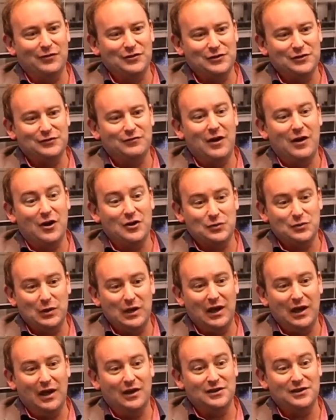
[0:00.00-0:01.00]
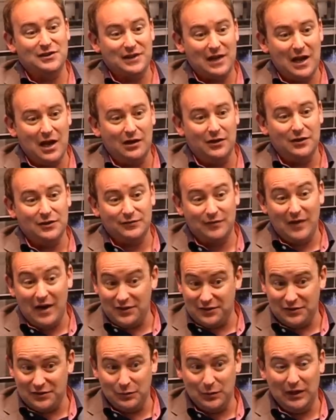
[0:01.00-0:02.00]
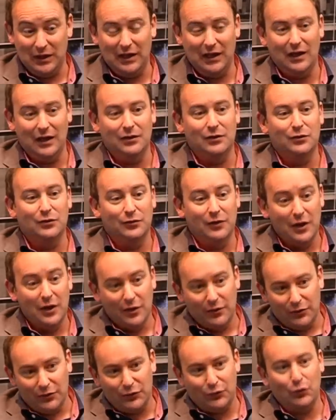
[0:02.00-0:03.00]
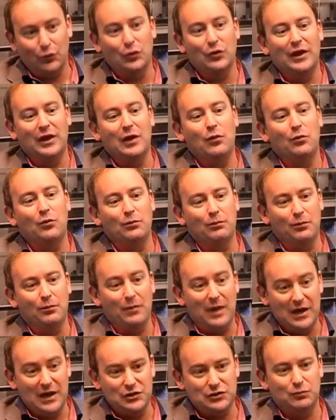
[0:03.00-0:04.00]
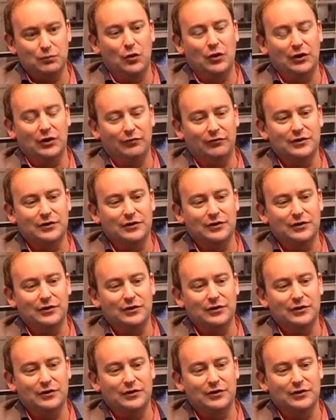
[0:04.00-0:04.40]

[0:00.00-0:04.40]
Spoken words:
this as far as we can and scale it as fast as we can through that major point of